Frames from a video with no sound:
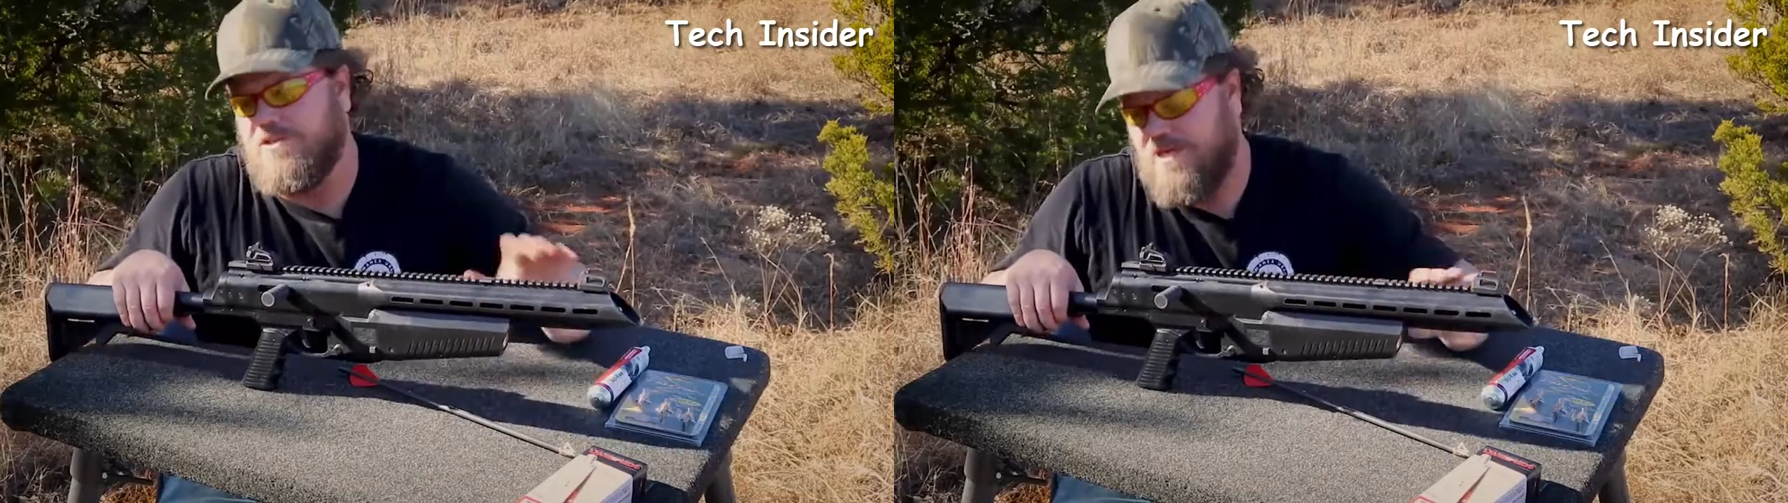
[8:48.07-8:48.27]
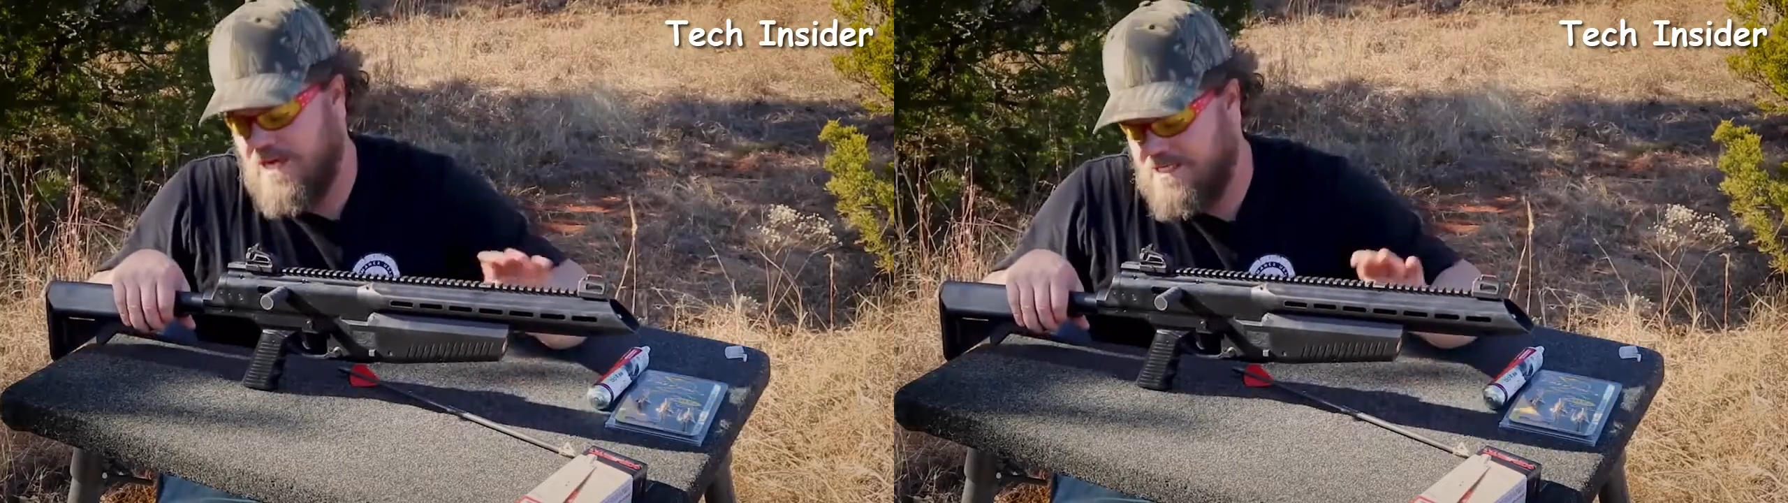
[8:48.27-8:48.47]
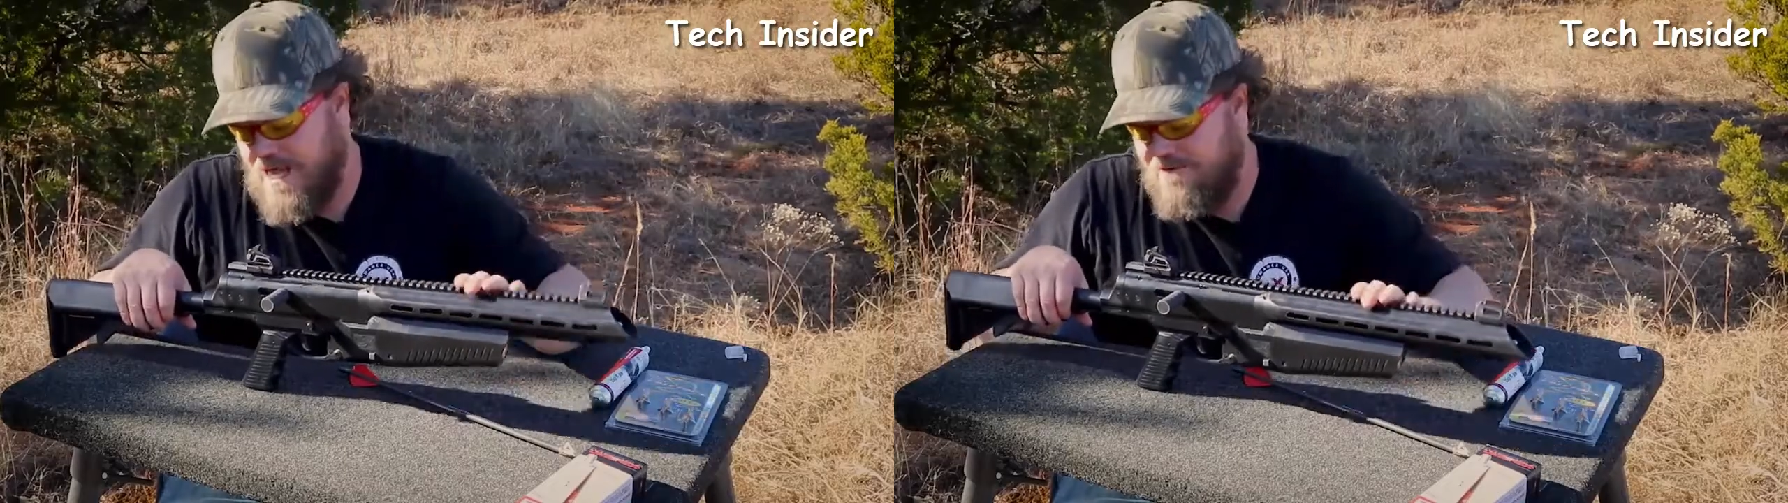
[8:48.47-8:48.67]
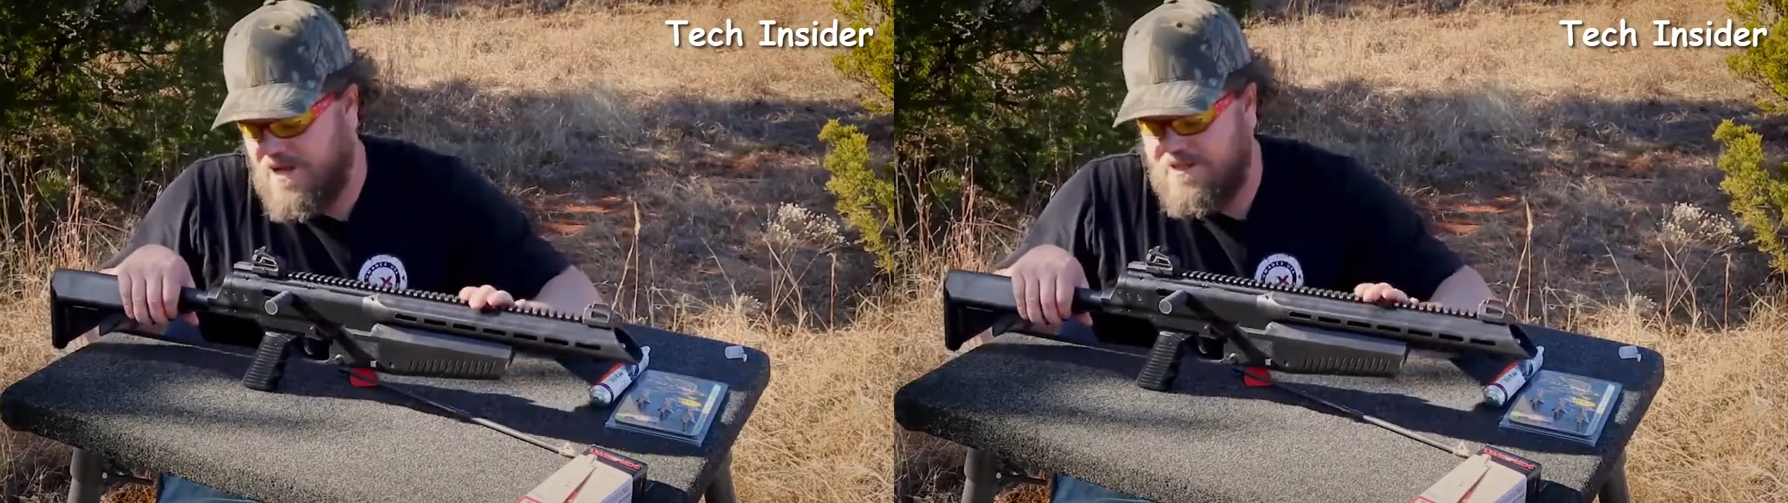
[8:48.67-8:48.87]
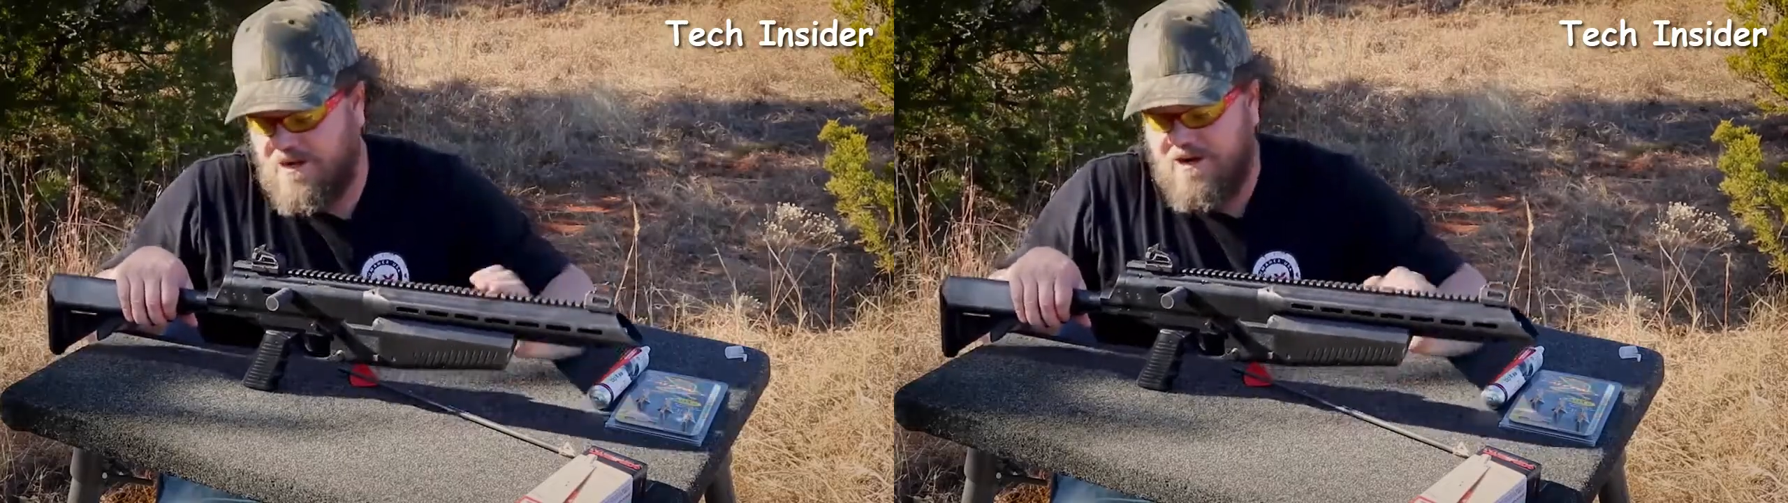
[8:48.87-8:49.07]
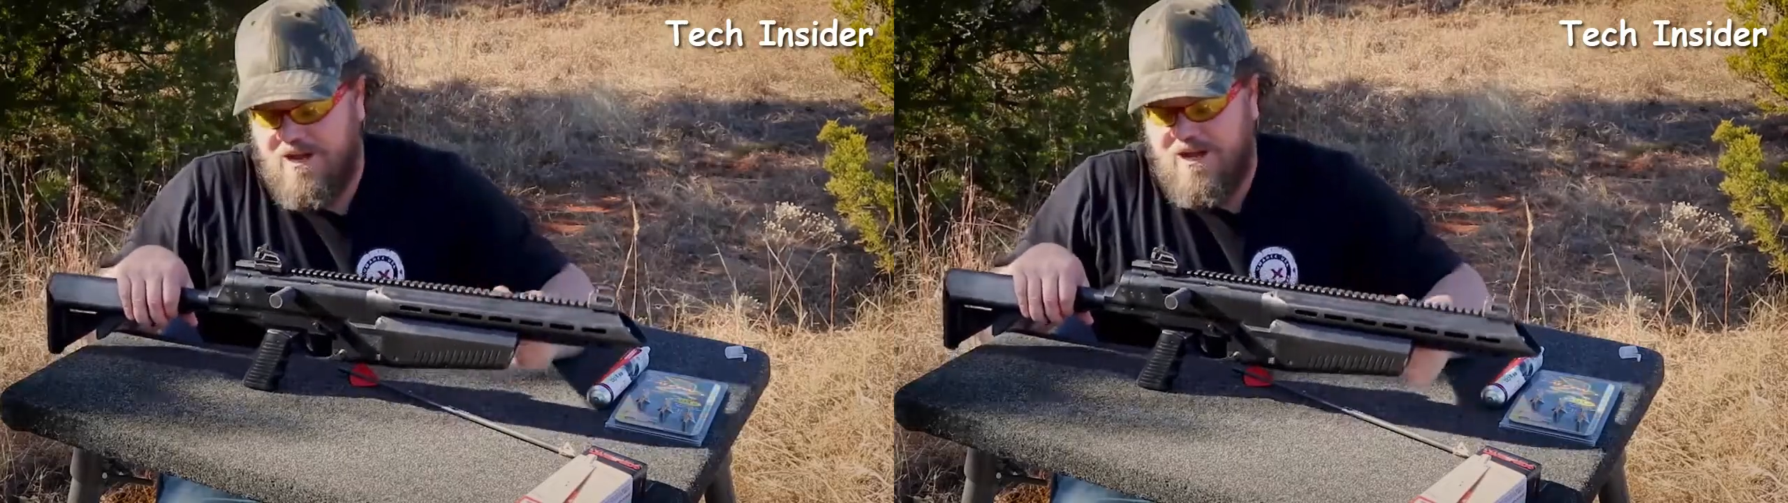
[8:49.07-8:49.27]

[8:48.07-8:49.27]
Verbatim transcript: that you guys have out there.